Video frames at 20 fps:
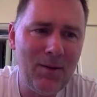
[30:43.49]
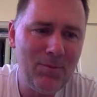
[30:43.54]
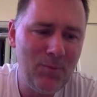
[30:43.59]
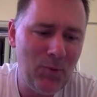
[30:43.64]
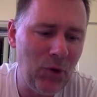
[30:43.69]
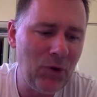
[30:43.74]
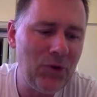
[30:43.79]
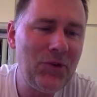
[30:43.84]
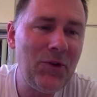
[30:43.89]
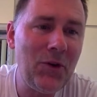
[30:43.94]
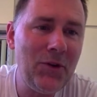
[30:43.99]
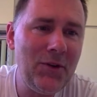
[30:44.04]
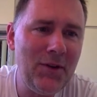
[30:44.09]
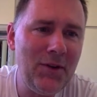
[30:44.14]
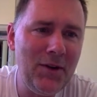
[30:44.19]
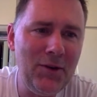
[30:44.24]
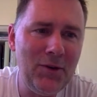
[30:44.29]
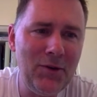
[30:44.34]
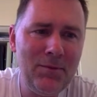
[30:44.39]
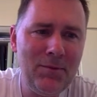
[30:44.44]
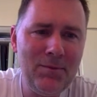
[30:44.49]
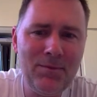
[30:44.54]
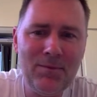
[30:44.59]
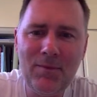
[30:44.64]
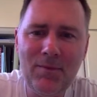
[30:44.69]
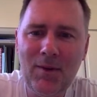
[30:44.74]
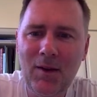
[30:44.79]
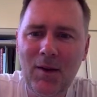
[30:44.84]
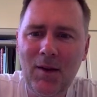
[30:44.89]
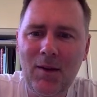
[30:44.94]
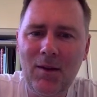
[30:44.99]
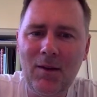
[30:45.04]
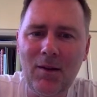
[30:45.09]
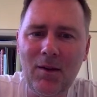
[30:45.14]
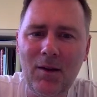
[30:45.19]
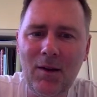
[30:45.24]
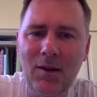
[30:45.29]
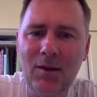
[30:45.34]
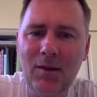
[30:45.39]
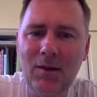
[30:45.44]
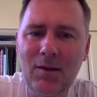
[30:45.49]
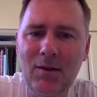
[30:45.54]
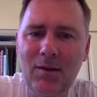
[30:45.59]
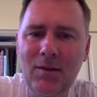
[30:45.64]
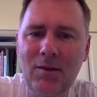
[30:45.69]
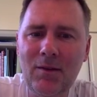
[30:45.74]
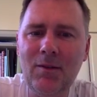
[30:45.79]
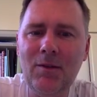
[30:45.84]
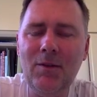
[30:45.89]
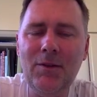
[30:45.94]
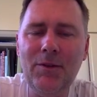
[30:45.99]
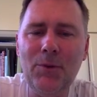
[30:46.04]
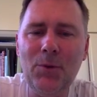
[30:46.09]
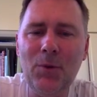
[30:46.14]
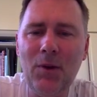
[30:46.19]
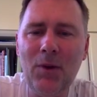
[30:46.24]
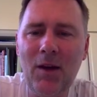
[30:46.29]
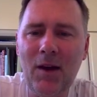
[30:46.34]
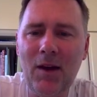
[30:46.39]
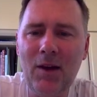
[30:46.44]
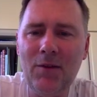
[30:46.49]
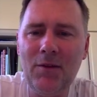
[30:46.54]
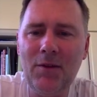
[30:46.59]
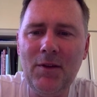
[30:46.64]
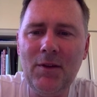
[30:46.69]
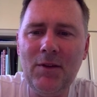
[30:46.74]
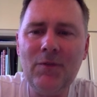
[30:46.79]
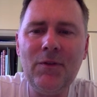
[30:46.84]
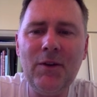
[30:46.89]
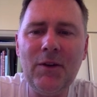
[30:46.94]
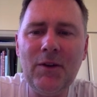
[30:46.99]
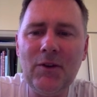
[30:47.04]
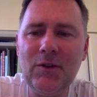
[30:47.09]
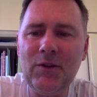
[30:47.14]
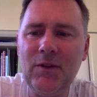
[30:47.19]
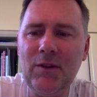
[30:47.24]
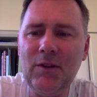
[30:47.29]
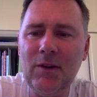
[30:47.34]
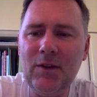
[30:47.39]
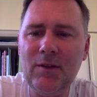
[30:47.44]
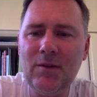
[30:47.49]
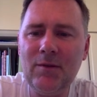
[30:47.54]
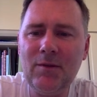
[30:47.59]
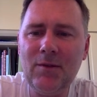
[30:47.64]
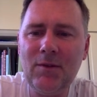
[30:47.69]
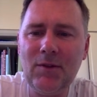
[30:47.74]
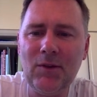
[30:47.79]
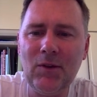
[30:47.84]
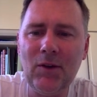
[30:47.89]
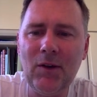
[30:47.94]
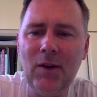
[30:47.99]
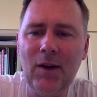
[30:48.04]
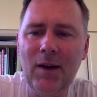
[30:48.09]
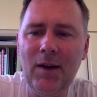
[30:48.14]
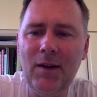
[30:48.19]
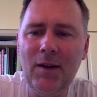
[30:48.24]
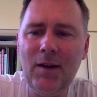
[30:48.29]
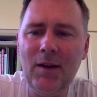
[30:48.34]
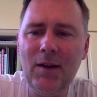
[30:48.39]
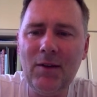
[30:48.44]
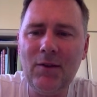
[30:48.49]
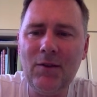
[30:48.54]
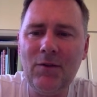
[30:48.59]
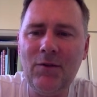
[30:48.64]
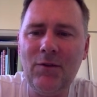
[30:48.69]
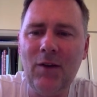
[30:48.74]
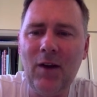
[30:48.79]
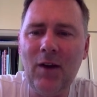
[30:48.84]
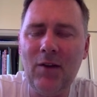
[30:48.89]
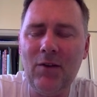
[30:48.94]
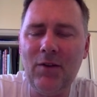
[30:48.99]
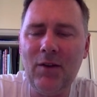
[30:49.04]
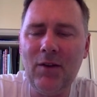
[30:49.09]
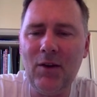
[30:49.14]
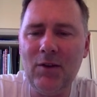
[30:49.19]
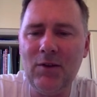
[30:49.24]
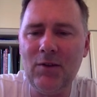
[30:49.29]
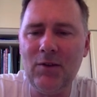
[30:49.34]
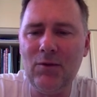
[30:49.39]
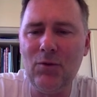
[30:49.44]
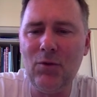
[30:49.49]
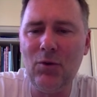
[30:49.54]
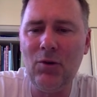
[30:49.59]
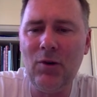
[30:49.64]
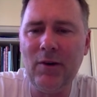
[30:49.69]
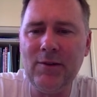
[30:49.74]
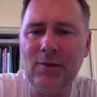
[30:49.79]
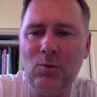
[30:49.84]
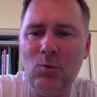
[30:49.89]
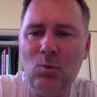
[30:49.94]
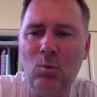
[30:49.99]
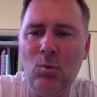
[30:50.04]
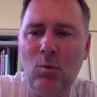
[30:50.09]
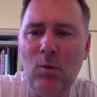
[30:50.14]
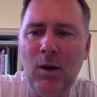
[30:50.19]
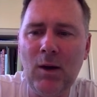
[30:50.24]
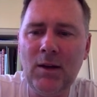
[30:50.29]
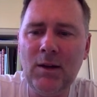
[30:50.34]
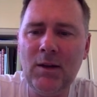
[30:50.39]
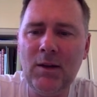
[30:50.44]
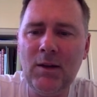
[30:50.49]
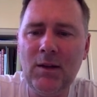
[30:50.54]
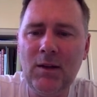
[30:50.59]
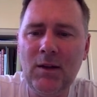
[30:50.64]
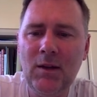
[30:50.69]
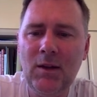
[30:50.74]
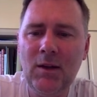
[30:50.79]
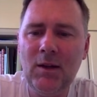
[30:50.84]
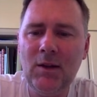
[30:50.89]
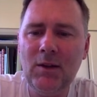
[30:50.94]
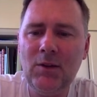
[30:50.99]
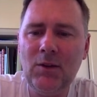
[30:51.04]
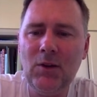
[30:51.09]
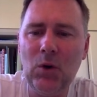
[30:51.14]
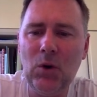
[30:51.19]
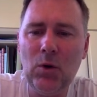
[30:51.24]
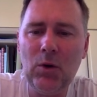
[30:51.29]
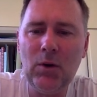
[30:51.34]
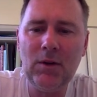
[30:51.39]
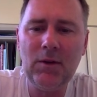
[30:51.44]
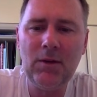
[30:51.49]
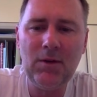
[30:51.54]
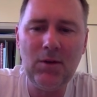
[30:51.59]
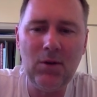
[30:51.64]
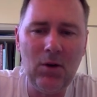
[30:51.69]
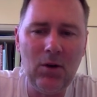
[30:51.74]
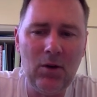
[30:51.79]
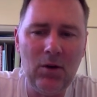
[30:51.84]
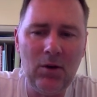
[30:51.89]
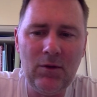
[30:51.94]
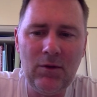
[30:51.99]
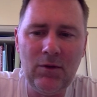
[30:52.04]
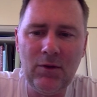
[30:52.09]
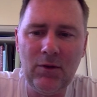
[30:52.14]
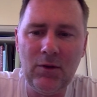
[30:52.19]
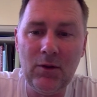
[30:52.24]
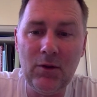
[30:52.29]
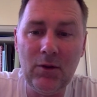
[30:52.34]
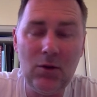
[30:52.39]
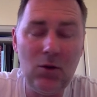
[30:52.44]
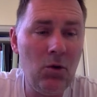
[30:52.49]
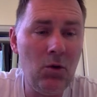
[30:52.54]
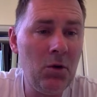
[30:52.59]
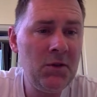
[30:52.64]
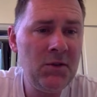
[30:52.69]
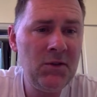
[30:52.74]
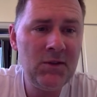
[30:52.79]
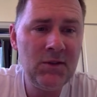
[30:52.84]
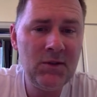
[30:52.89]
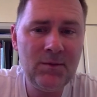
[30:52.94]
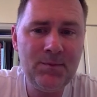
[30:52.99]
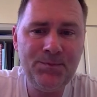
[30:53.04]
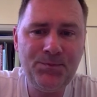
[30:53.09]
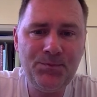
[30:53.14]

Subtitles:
going to continue. You will have these figures here. So I get 5,401 tokens of course